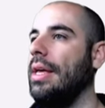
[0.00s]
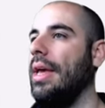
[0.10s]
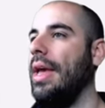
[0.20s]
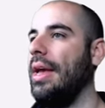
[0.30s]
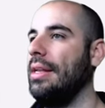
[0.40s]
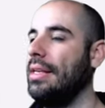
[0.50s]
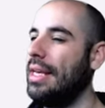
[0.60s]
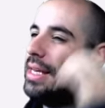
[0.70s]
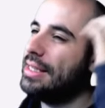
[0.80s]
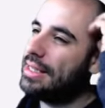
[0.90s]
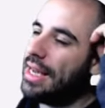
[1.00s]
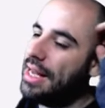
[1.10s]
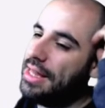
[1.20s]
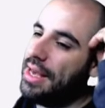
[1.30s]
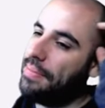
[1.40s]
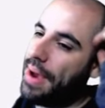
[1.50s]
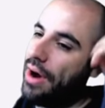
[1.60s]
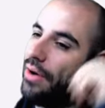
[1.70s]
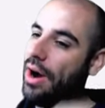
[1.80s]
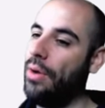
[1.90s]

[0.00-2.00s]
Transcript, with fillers: and inside the about,